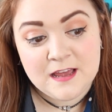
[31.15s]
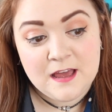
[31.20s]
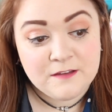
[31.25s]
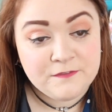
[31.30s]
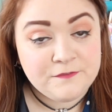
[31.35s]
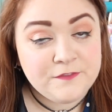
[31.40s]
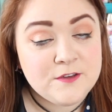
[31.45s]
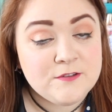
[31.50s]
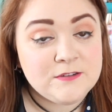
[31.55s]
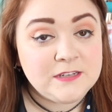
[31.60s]
a
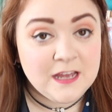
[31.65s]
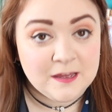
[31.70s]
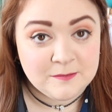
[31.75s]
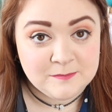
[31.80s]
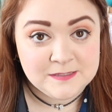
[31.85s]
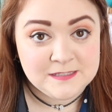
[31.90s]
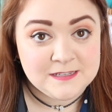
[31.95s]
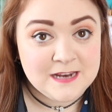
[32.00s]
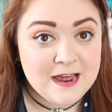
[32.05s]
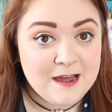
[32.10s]
few
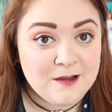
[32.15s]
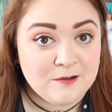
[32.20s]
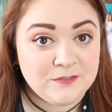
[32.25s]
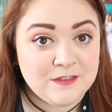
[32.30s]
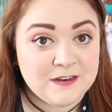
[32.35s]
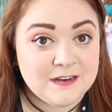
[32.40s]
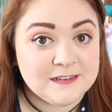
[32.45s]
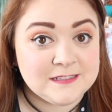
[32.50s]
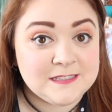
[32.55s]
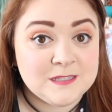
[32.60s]
times now
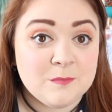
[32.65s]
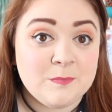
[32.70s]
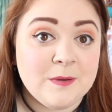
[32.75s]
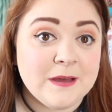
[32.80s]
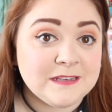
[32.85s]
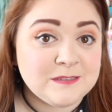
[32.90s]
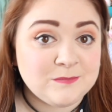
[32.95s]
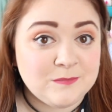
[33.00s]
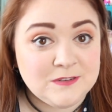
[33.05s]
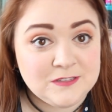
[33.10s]
that it is the
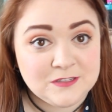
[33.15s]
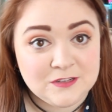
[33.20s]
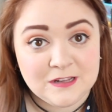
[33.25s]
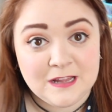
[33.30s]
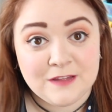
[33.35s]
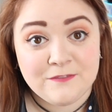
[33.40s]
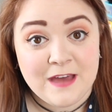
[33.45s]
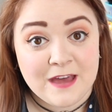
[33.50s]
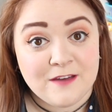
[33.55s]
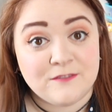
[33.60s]
best musical
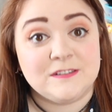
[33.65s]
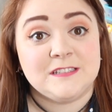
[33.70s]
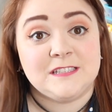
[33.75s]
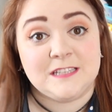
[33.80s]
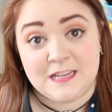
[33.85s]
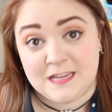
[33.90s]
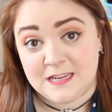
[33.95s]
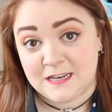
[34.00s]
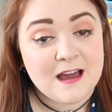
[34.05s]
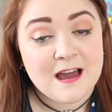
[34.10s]
I've ever
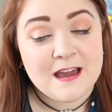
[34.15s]
seen.